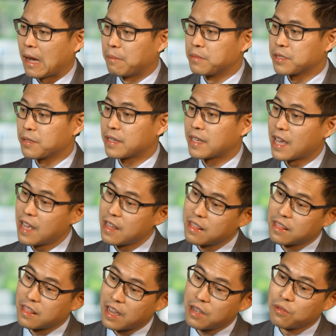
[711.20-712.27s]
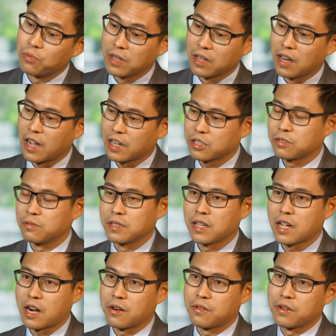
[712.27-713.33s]
So again, they would like to
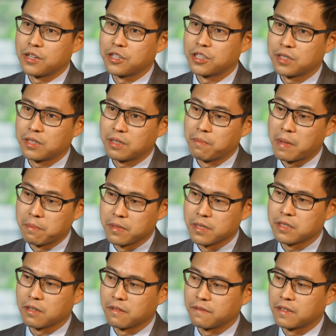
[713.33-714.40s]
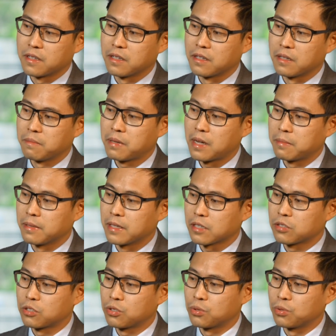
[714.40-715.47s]
encourage members of the public
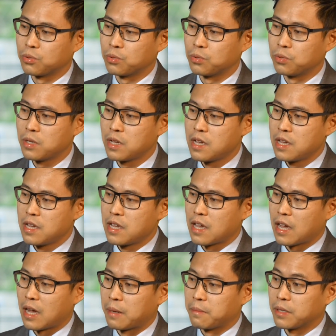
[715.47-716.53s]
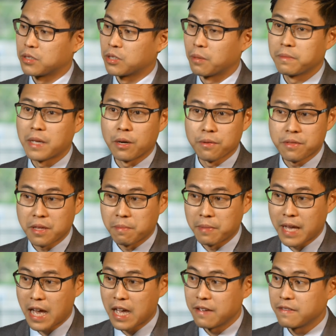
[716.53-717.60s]
to adopt healthier
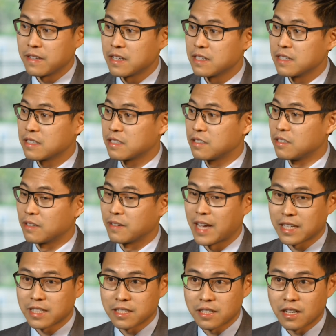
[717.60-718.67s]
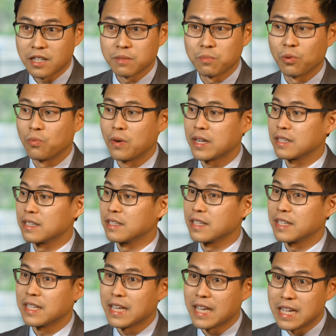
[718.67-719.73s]
behaviours, exercise more
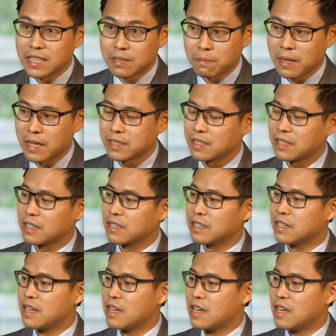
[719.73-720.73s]
regularly, eat better,